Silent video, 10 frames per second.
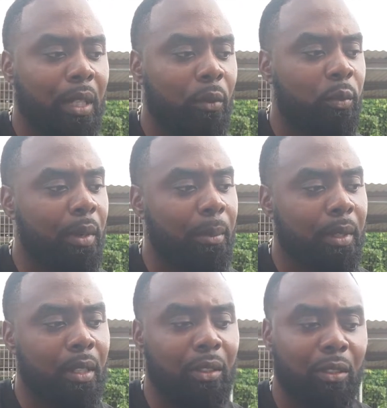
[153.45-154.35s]
They respect my
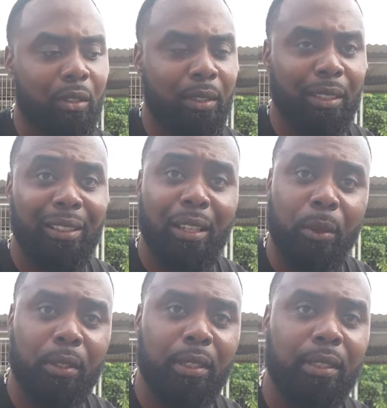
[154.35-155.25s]
hustle, you know what I'm saying?
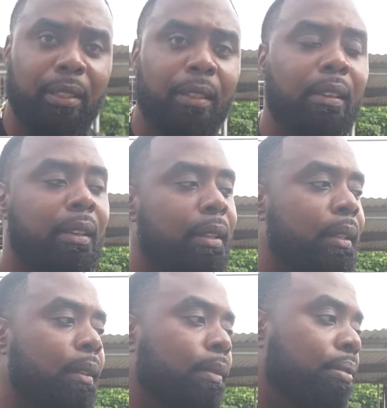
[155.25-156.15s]
Losses
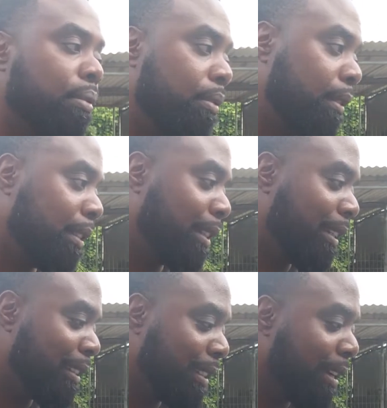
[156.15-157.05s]
in
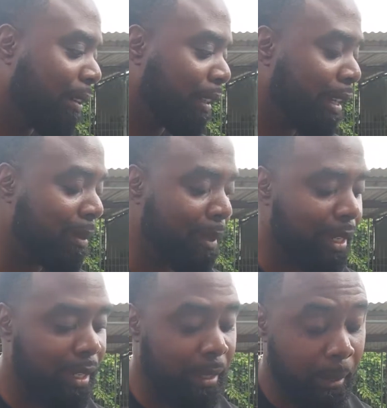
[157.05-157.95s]
the dog game,
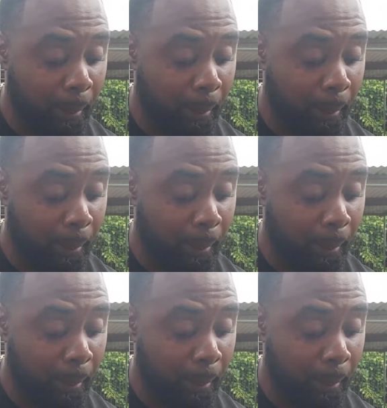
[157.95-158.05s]
man,